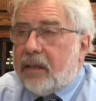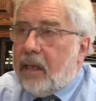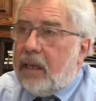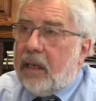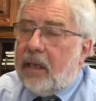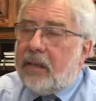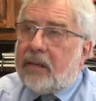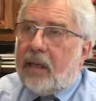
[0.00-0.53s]

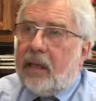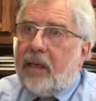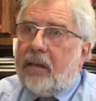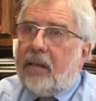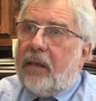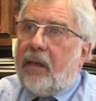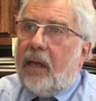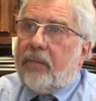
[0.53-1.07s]

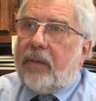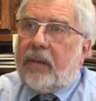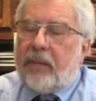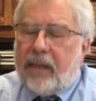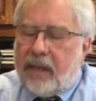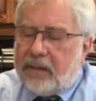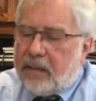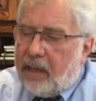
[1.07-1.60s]
It's
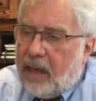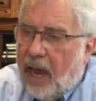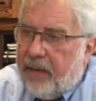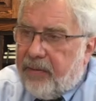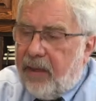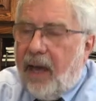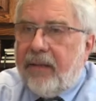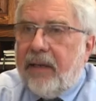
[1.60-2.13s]

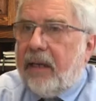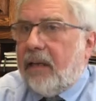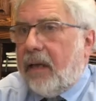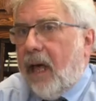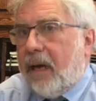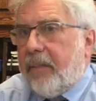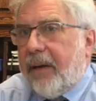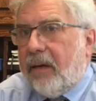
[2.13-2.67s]
that's
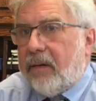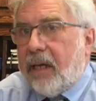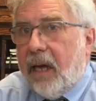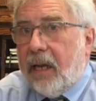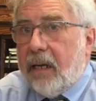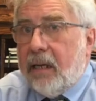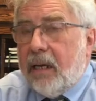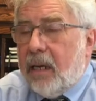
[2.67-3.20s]
I think a lot
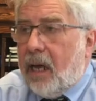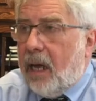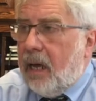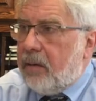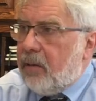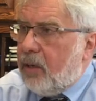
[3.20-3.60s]
about that.